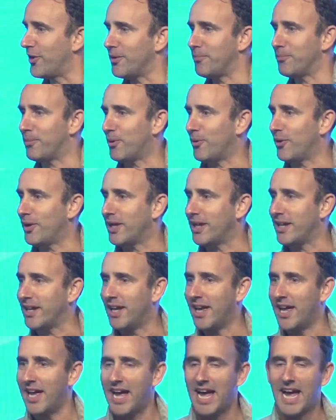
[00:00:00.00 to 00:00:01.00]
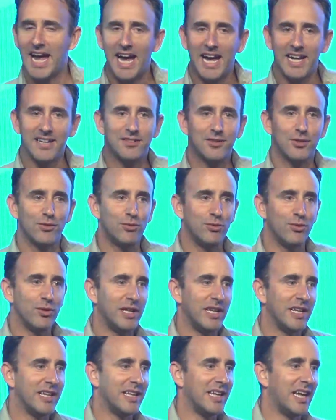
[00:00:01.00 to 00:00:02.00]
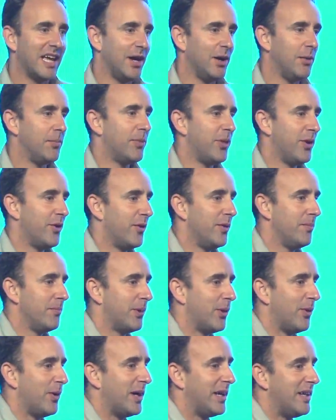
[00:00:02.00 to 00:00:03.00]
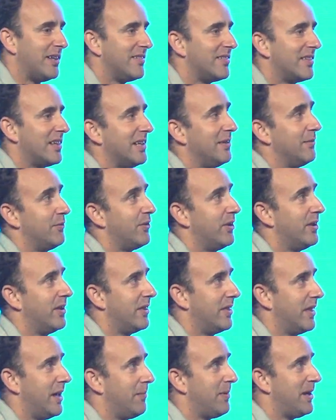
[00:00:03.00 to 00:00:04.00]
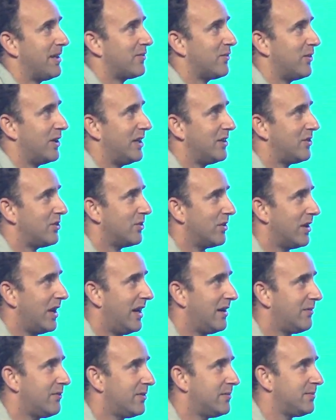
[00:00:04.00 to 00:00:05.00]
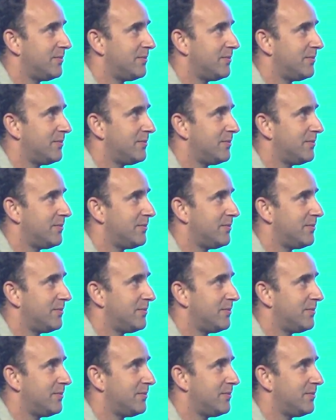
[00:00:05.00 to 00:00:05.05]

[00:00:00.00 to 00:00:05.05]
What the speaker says: and employee had to really help their employees live their best financial life.